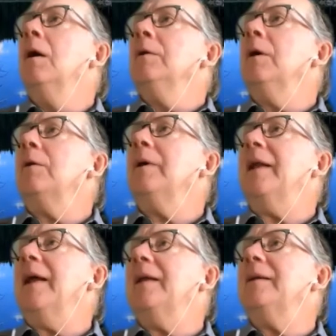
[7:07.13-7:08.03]
No,
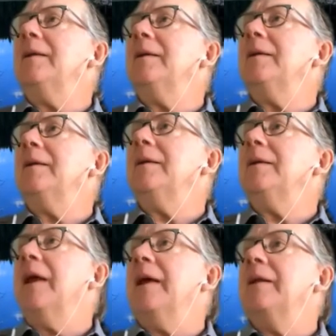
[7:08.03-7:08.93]
and you know,
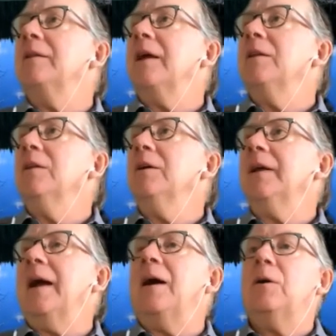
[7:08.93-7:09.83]
and look
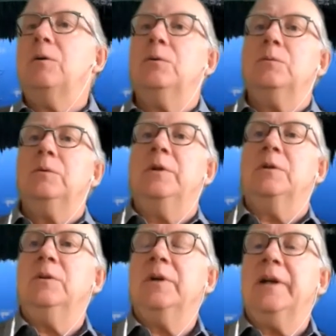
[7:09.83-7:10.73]
at how, you
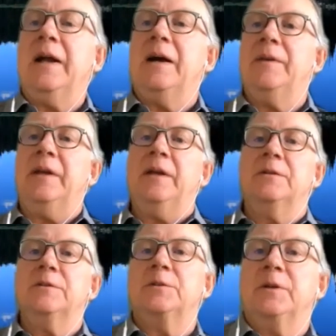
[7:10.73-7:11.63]
know, look at how the
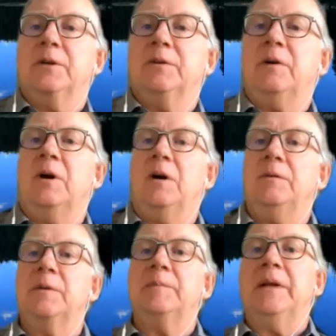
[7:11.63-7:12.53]
industry evolved.
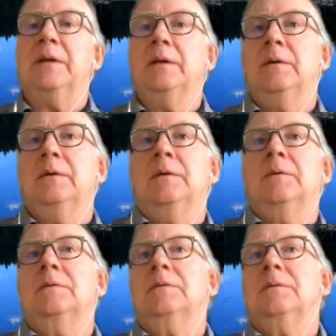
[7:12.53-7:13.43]
I mean,
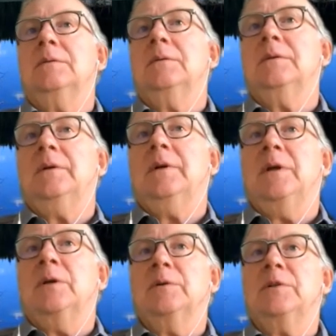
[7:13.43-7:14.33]
you
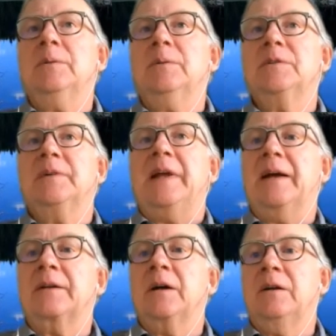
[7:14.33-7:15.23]
know, in terms of a
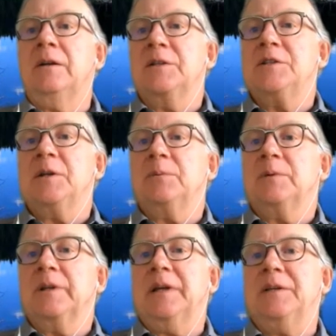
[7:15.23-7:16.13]
technology
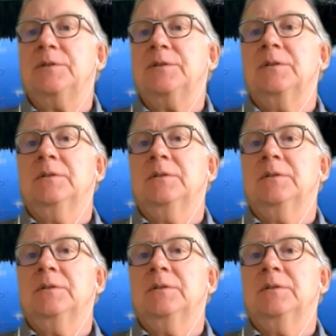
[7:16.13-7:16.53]
release,